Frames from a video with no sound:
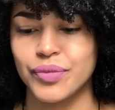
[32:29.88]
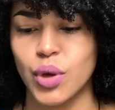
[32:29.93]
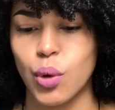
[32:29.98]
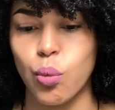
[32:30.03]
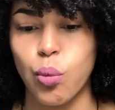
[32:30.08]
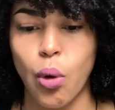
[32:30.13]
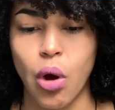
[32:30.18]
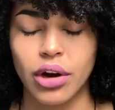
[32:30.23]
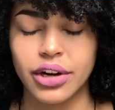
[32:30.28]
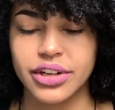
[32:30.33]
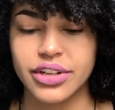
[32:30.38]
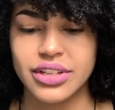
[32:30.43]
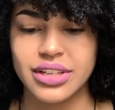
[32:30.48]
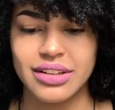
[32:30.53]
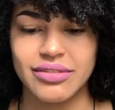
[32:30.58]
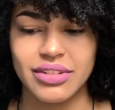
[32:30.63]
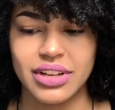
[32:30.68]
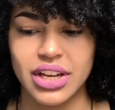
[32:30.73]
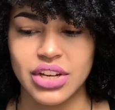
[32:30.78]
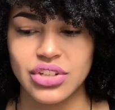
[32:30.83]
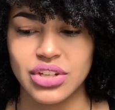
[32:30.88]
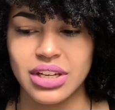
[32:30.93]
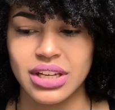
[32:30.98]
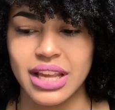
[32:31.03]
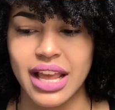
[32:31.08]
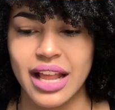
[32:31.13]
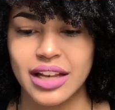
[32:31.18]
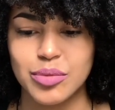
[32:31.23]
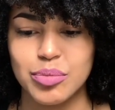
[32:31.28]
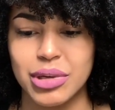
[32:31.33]
water divination
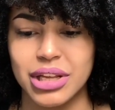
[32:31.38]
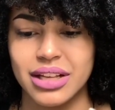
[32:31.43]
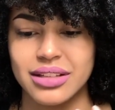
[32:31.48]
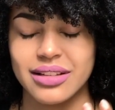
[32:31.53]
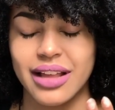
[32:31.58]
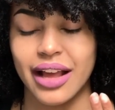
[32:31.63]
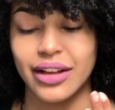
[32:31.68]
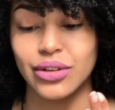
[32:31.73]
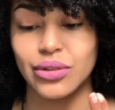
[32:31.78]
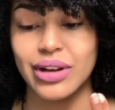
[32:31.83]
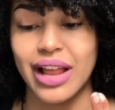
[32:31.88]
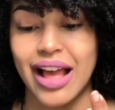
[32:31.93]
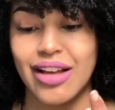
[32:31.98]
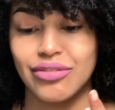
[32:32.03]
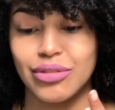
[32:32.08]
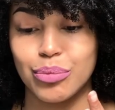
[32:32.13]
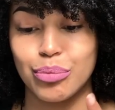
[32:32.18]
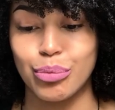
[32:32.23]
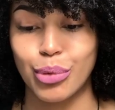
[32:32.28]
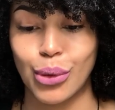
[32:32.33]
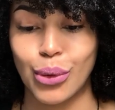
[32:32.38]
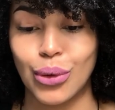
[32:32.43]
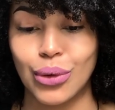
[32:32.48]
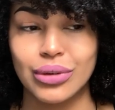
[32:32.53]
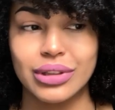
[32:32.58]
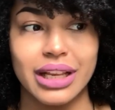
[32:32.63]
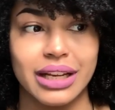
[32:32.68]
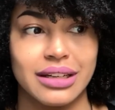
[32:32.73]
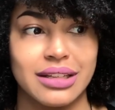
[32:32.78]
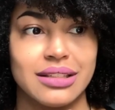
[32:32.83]
yet, because I don't have a
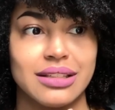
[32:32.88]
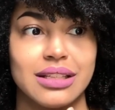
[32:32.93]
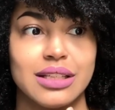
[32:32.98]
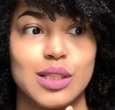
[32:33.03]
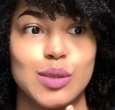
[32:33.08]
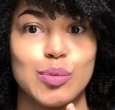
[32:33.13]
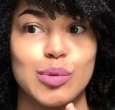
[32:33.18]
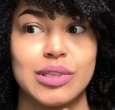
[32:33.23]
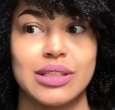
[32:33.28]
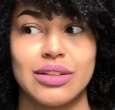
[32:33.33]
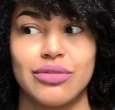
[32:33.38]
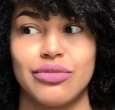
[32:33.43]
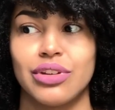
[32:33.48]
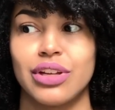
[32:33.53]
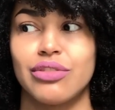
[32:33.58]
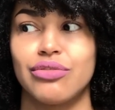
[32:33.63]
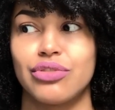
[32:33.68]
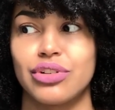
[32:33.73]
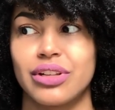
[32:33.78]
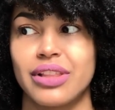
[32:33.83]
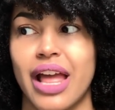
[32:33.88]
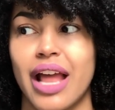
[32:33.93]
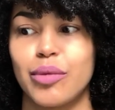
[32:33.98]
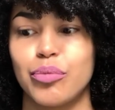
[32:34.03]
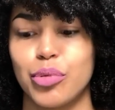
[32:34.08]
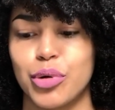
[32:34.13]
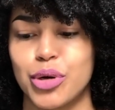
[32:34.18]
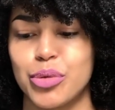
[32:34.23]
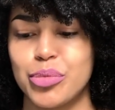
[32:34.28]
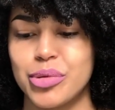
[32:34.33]
bowl that is specific for
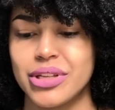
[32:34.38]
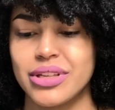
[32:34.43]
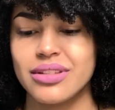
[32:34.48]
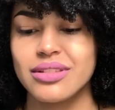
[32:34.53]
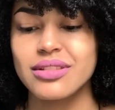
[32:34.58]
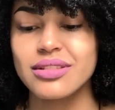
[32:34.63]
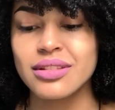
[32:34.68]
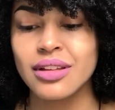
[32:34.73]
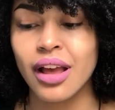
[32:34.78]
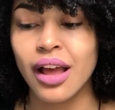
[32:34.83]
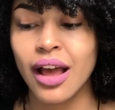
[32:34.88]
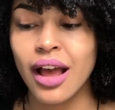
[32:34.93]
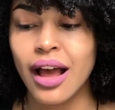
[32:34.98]
that purpose.